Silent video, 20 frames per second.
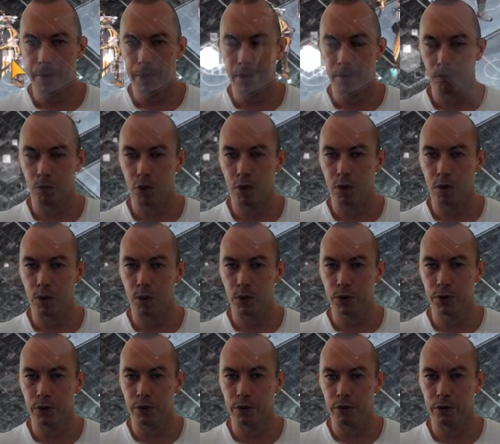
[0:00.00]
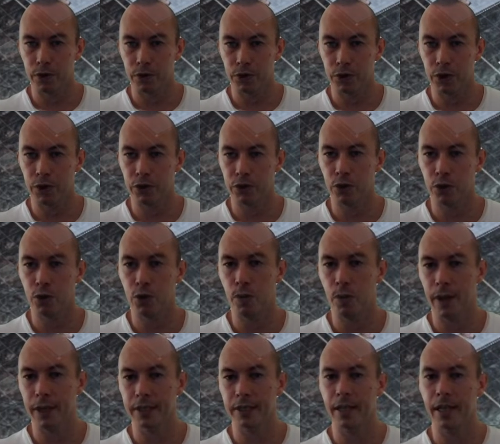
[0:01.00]
What I'll also do is I'll show you 2
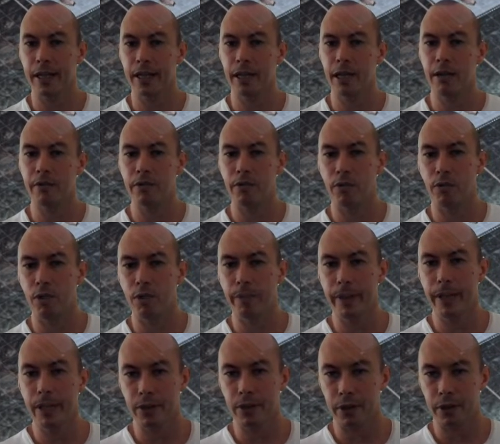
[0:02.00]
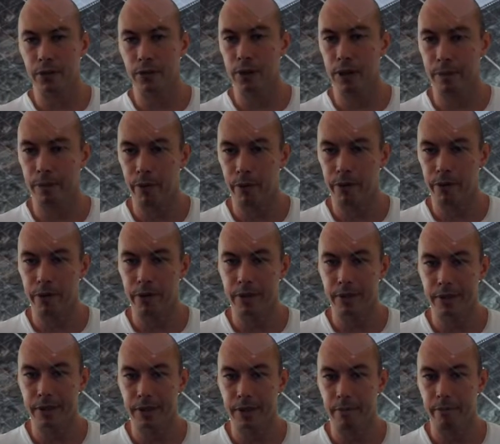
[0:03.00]
ways to take care of the Rock Bee, because I can do that both in the
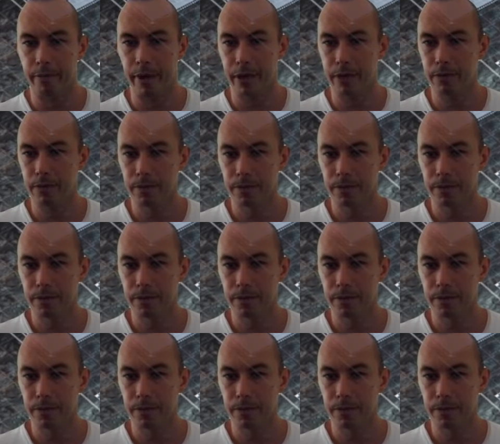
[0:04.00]
same battle.